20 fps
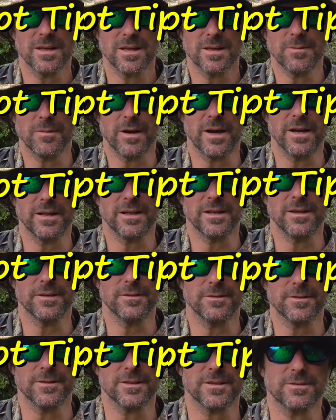your mate here
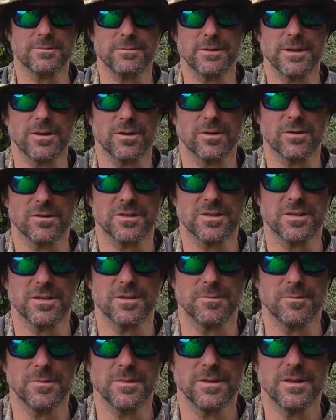for this red hot
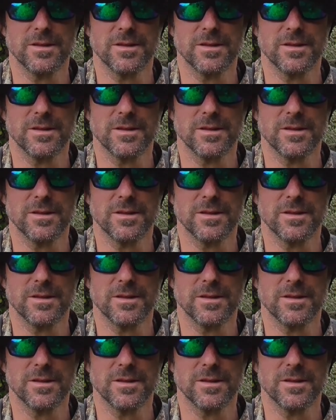tip.